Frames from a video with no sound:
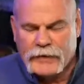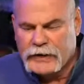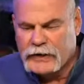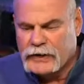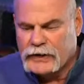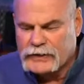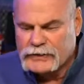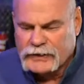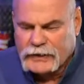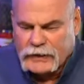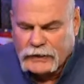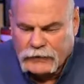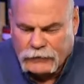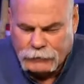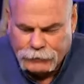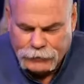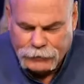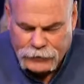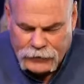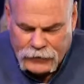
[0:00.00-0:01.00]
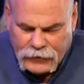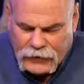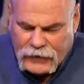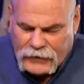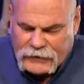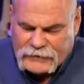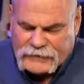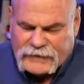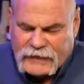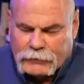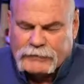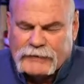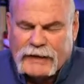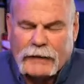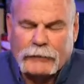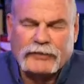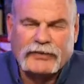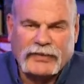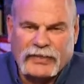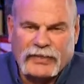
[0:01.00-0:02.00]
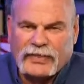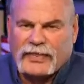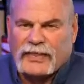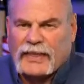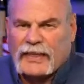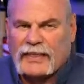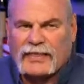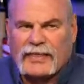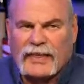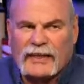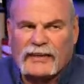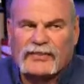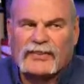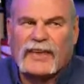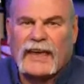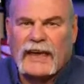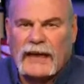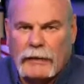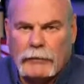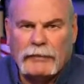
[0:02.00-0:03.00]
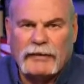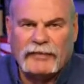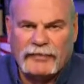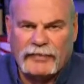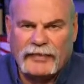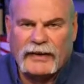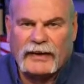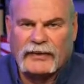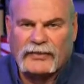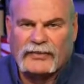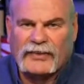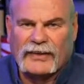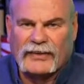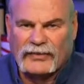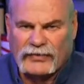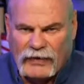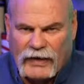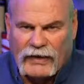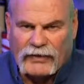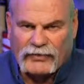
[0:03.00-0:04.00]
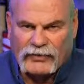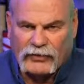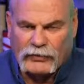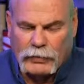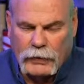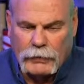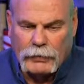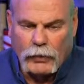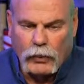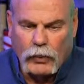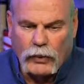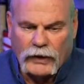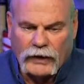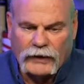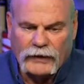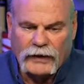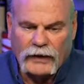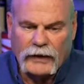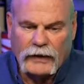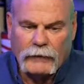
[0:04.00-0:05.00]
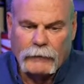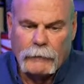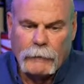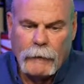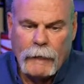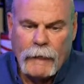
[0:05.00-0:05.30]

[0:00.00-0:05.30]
Here's the deal. Sometimes things can't be fixed as fast as people want it done.